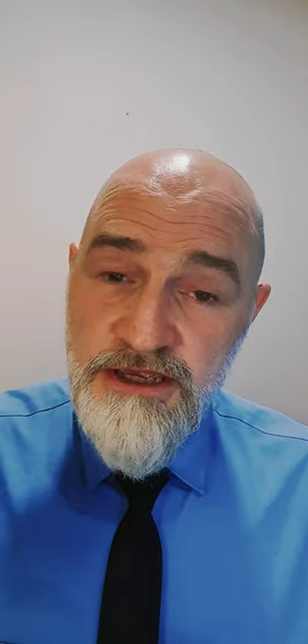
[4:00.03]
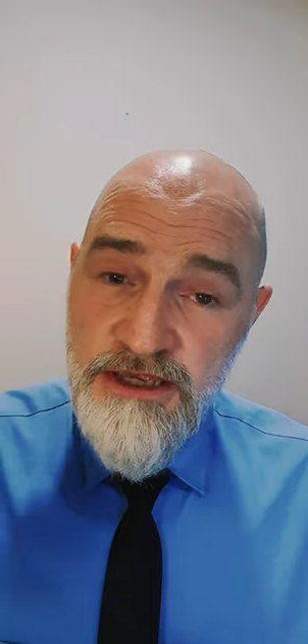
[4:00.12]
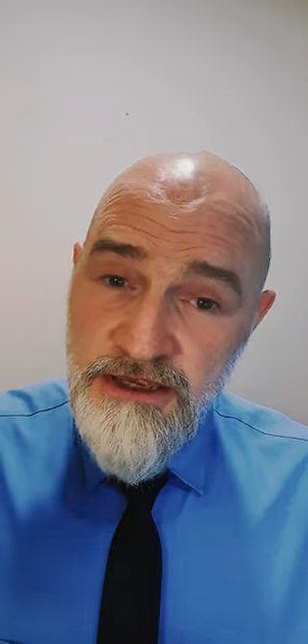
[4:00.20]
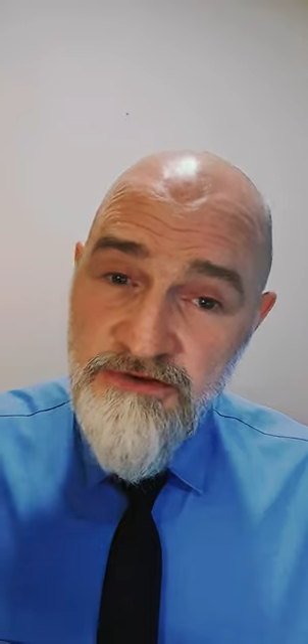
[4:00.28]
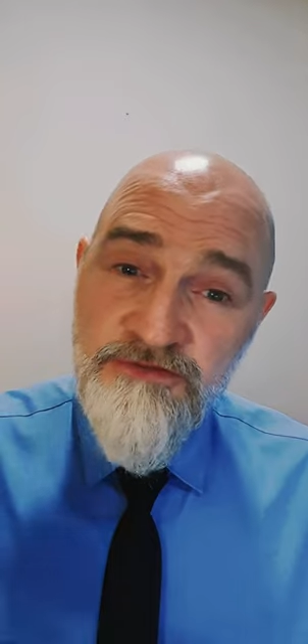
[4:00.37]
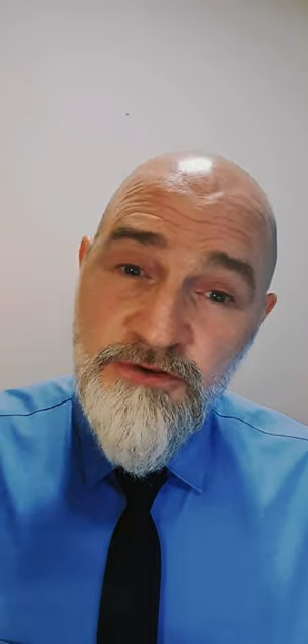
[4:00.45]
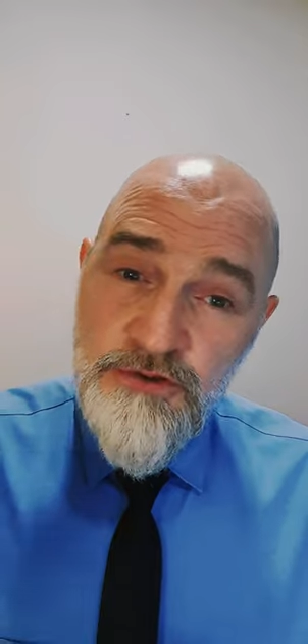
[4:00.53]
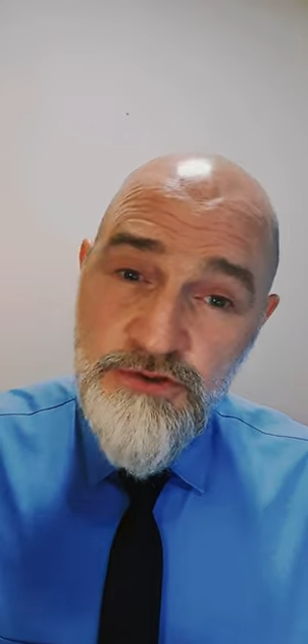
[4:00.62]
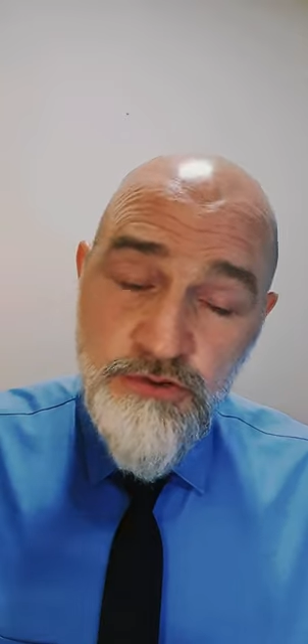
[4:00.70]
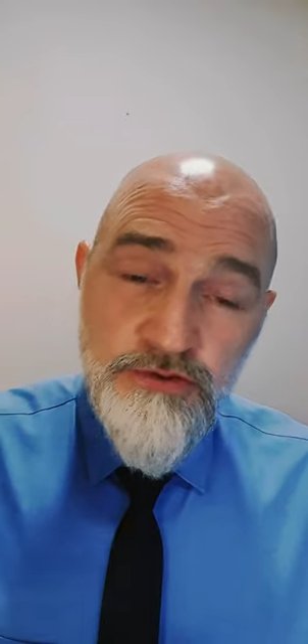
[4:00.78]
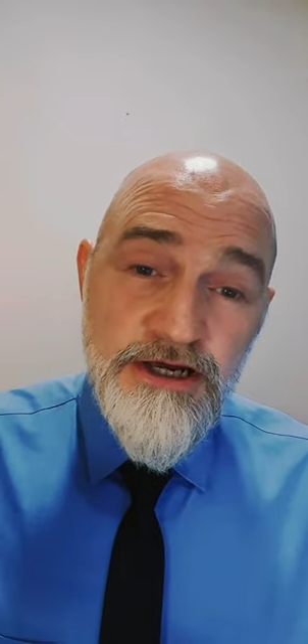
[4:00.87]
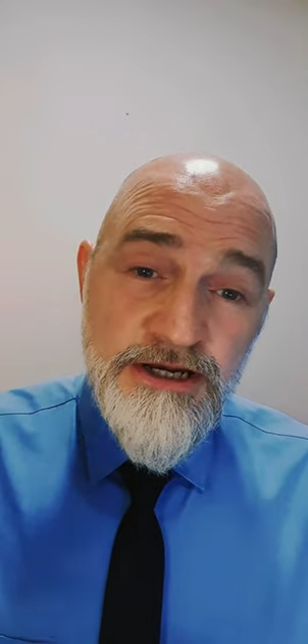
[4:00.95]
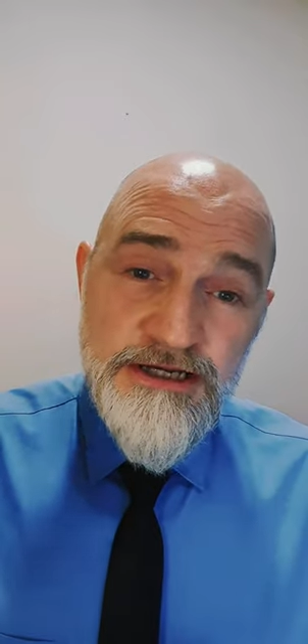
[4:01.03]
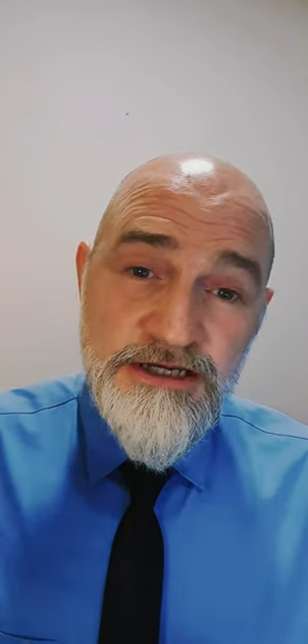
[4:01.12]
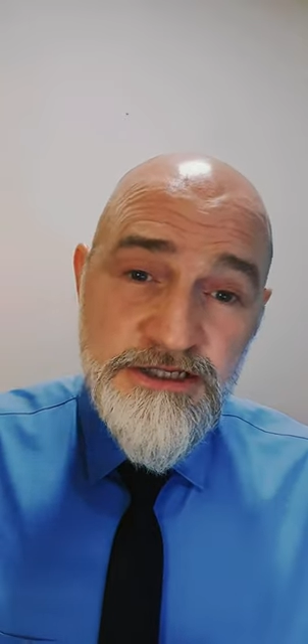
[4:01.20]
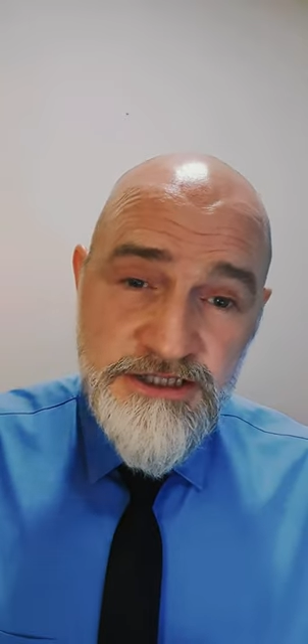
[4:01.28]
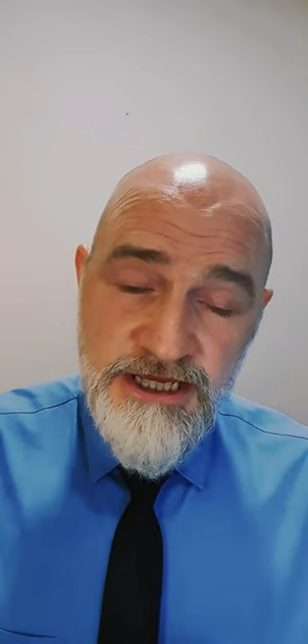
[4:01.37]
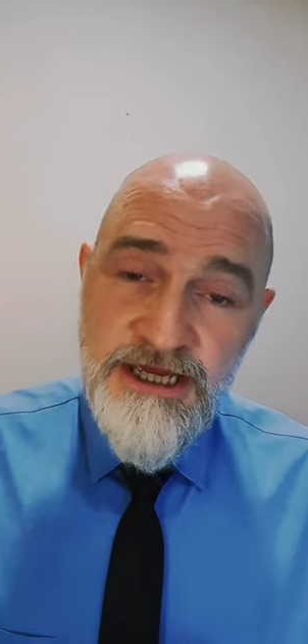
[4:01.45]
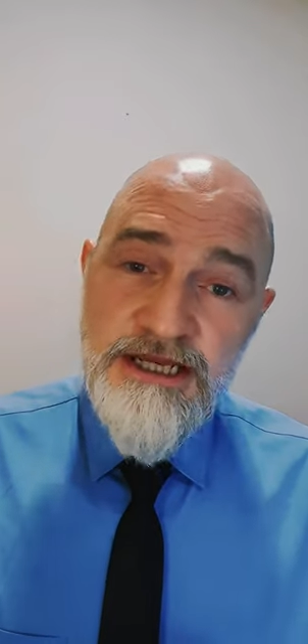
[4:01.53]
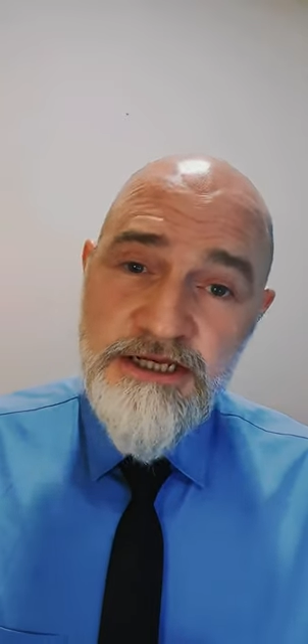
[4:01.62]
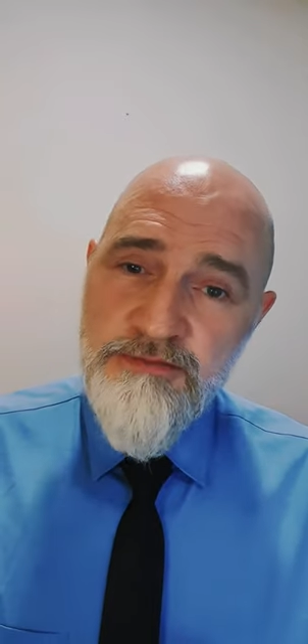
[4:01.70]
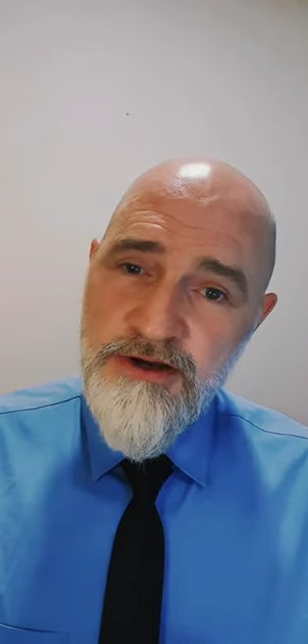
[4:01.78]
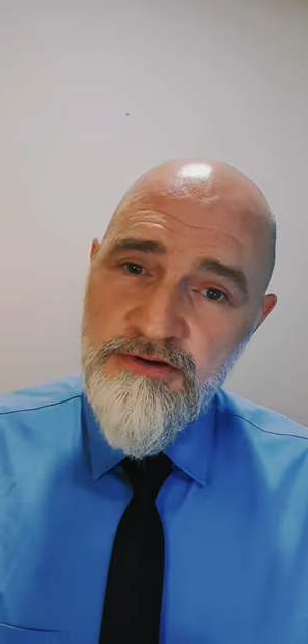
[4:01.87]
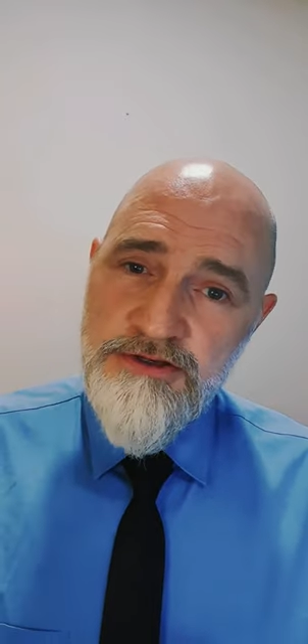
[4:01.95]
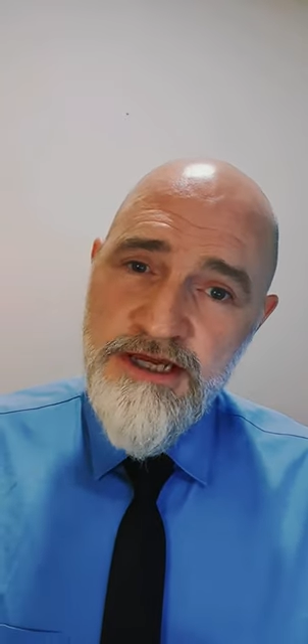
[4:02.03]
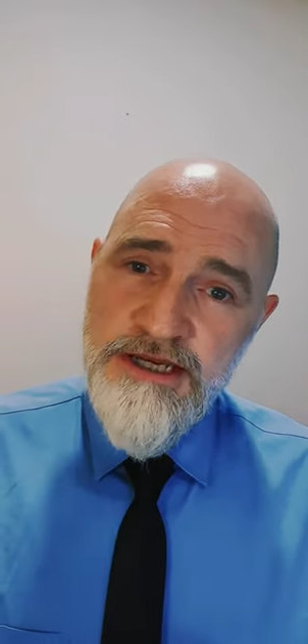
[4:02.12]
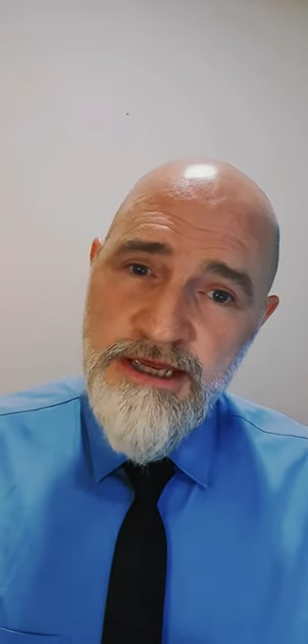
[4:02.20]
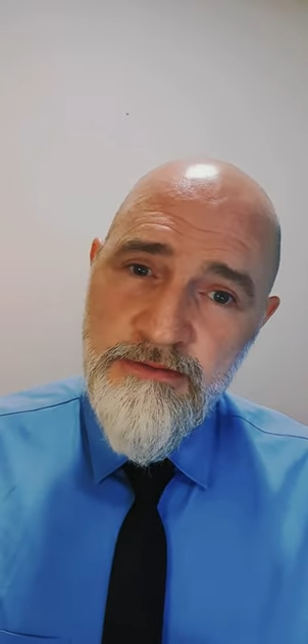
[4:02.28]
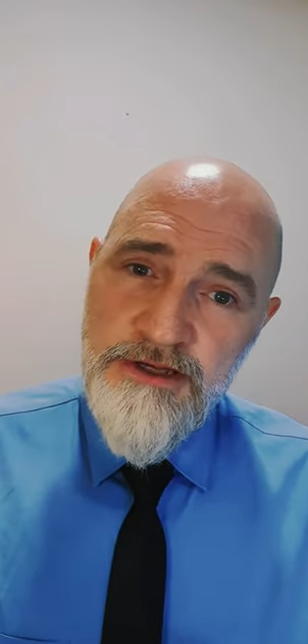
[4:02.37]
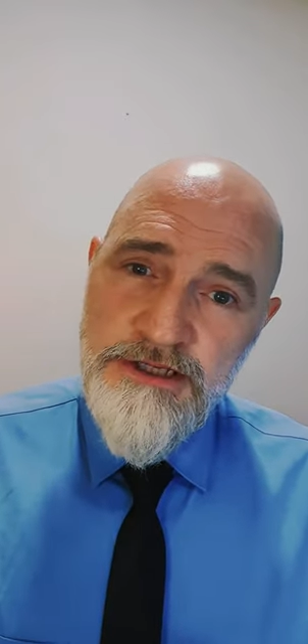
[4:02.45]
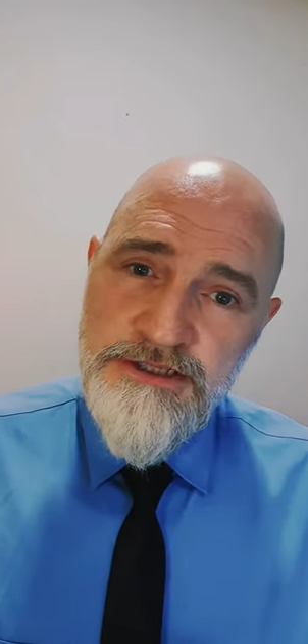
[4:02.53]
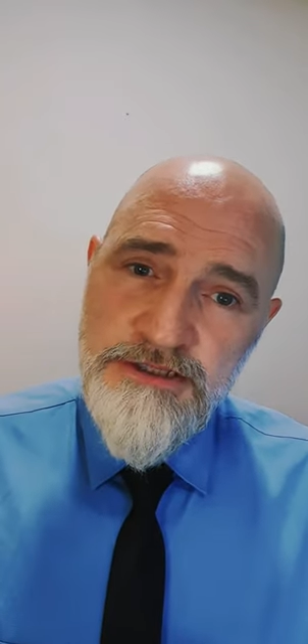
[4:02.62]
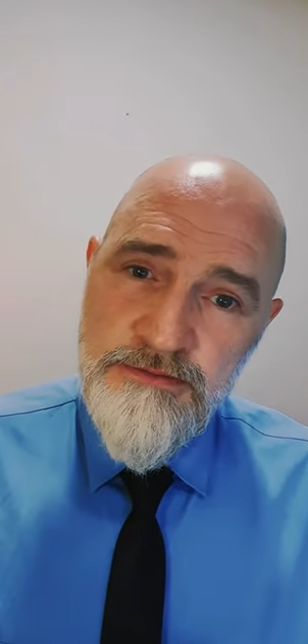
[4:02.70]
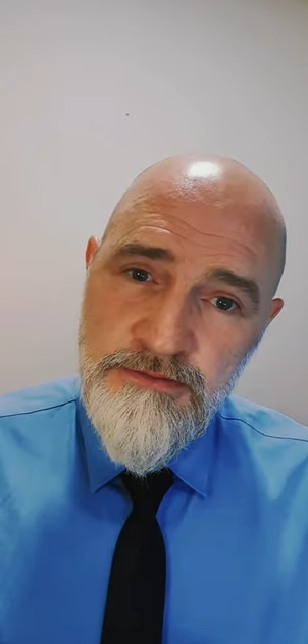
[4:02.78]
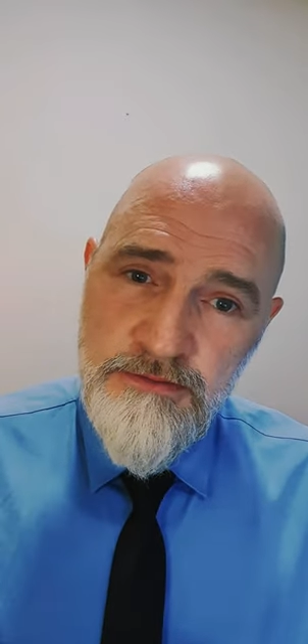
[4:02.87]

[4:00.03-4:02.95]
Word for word: if you do not understand power dynamics,